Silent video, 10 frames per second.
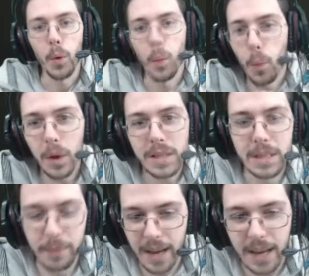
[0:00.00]
What's
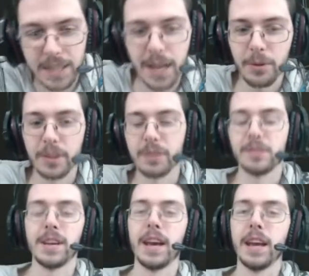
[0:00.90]
up guys, That Really
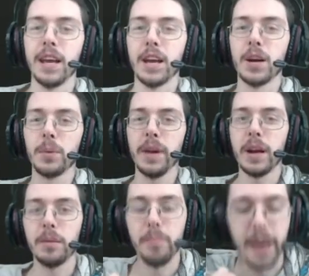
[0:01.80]
Gross Guy here. We
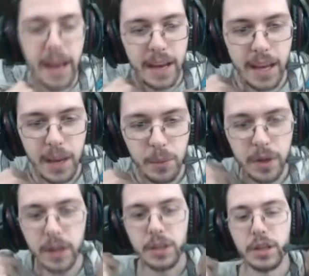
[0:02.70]
are back and we're
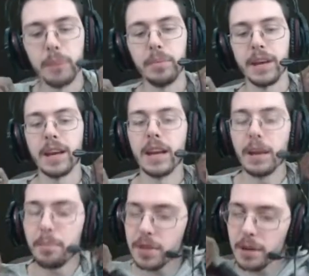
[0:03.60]
gonna jump in and
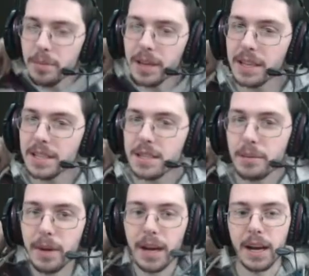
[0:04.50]
start playing
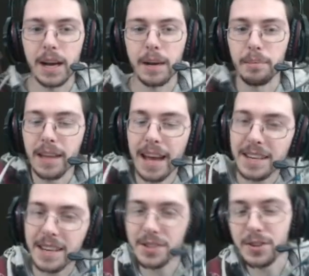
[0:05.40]
some uh, Black
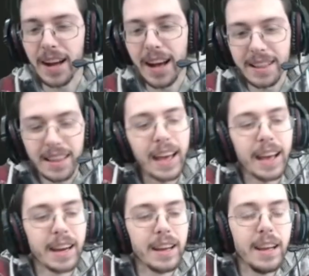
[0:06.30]
Desert
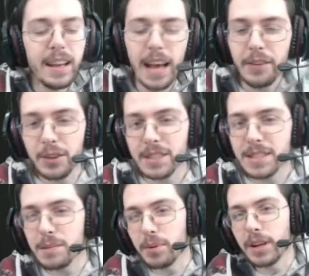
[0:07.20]
Online. I've heard this is
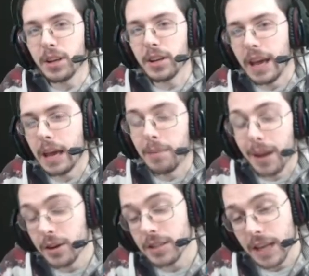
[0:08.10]
a pretty good game, I
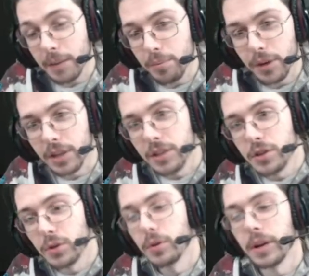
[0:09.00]
heard it's got a pretty good
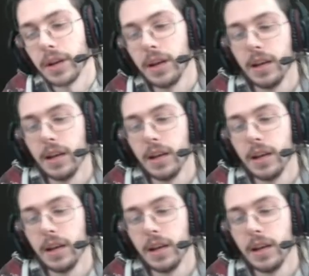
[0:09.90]
story.